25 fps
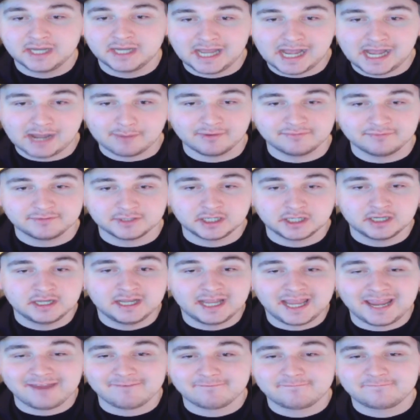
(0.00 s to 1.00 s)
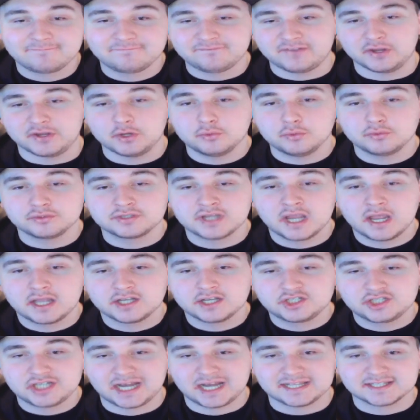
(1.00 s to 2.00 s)
However, it fills
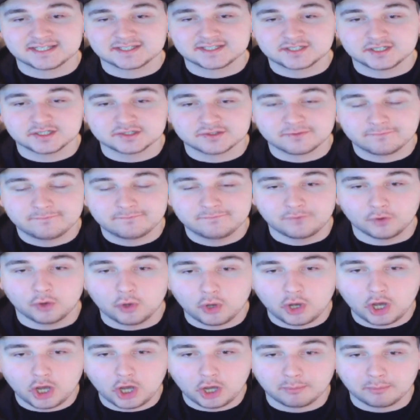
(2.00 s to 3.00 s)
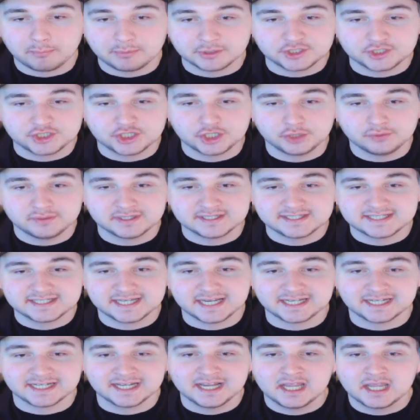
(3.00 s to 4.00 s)
chances for
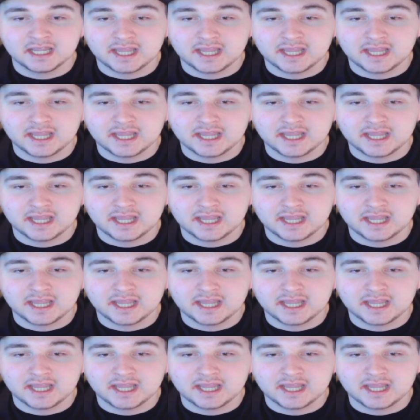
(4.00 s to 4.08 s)
opportunity.